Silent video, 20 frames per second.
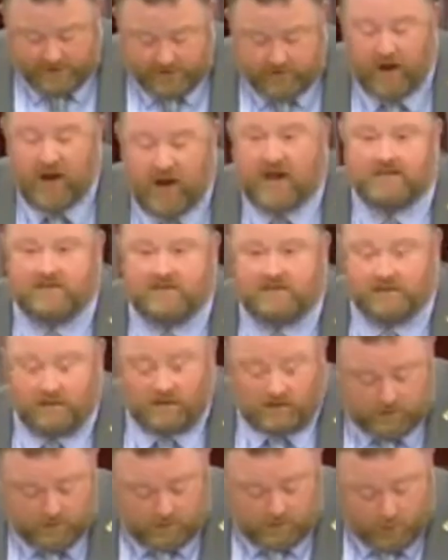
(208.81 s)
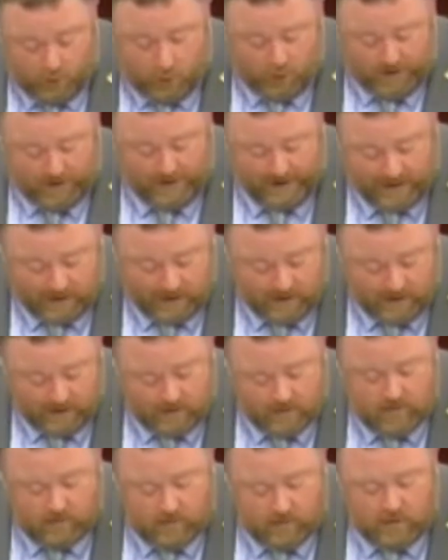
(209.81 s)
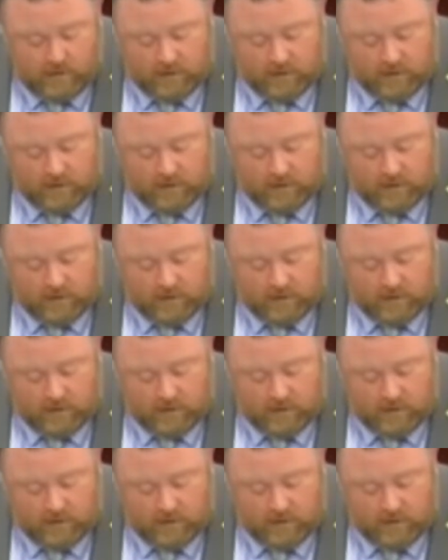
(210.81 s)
Cross, Cornell,